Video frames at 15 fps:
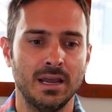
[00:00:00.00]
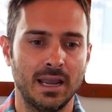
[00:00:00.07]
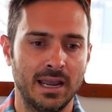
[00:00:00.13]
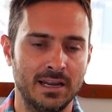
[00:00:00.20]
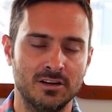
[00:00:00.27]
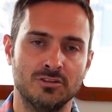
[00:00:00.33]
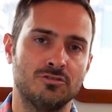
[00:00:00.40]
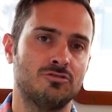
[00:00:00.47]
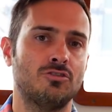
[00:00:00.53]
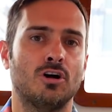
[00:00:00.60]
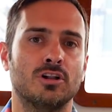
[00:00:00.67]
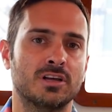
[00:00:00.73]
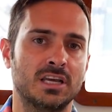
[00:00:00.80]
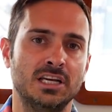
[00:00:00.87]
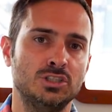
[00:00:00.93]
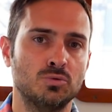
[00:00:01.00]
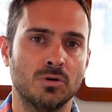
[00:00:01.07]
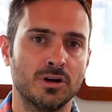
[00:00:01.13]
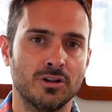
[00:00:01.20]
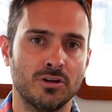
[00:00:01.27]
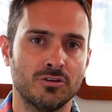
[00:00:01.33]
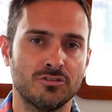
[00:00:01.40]
and installing each
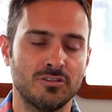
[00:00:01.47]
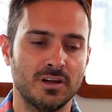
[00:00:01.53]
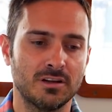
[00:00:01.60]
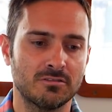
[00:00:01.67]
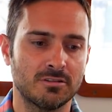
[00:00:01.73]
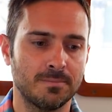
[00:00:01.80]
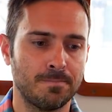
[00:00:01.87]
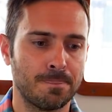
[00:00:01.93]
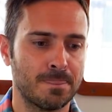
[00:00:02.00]
one of those things.